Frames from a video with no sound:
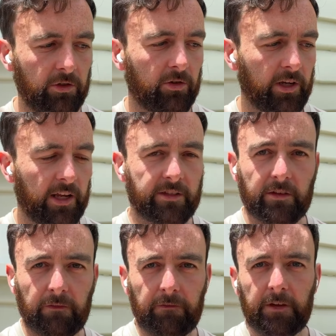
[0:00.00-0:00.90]
you could
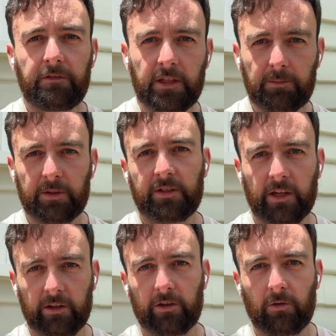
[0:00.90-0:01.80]
answer
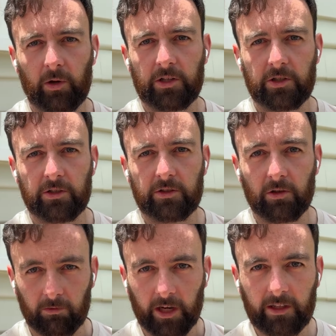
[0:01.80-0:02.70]
50% of the questions
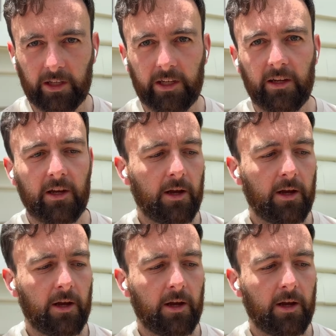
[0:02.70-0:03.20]
correctly,